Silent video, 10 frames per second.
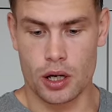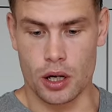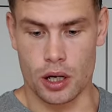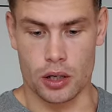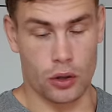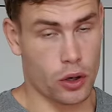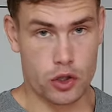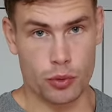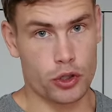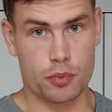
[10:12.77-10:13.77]
Not
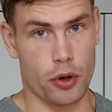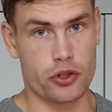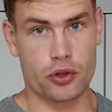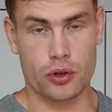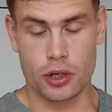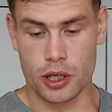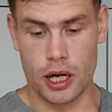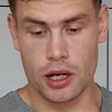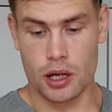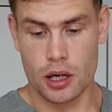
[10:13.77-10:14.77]
sponsored
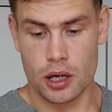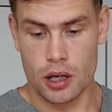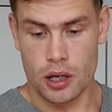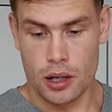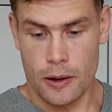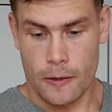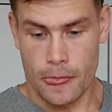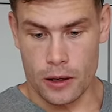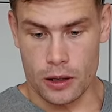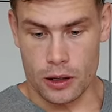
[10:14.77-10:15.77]
again,
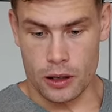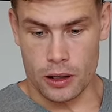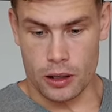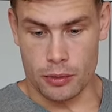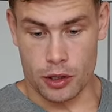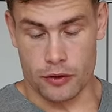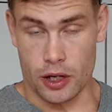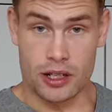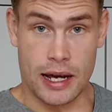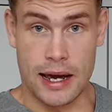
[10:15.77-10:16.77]
but if you're
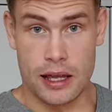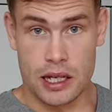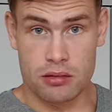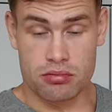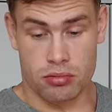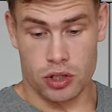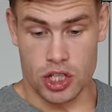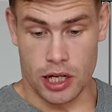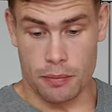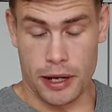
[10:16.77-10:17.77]
in Thailand, you can
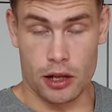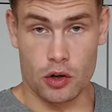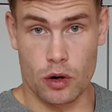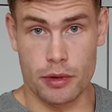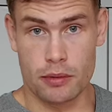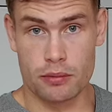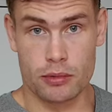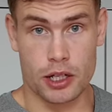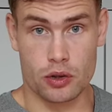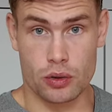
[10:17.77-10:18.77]
check out Paleo Robbie.
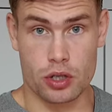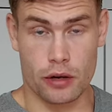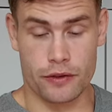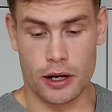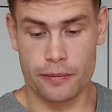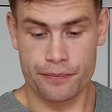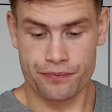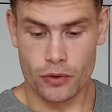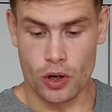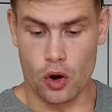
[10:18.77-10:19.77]
Got good stuff there,
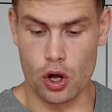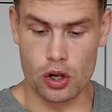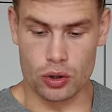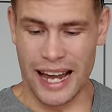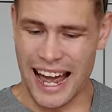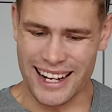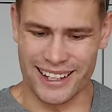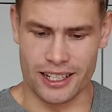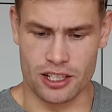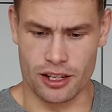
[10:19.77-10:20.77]
all organic
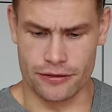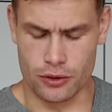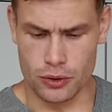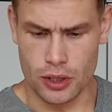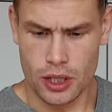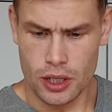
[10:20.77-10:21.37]
and stuff too.